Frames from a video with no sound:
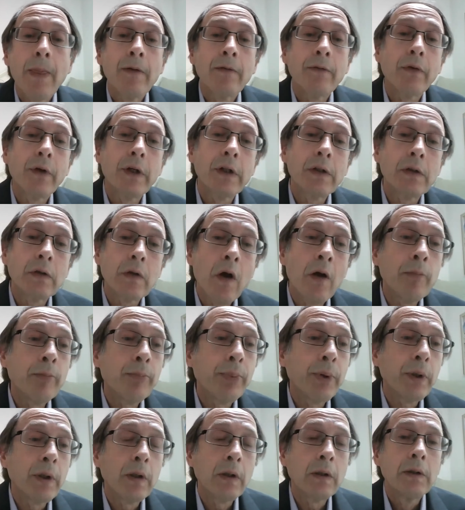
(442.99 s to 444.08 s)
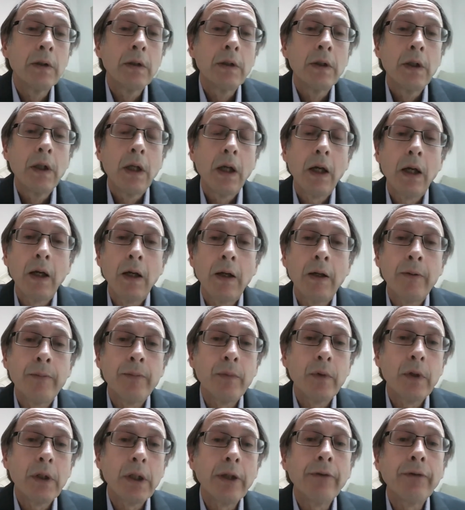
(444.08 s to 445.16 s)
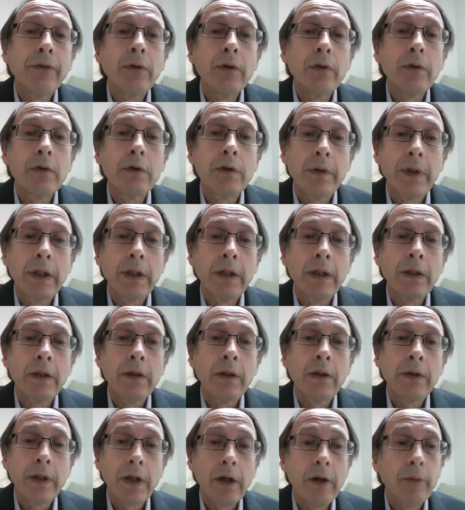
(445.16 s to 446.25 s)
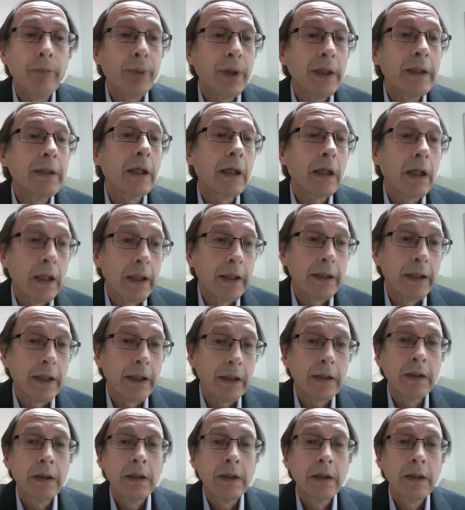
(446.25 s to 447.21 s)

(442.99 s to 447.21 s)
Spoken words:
For example, if you're doing therapy in a clinic,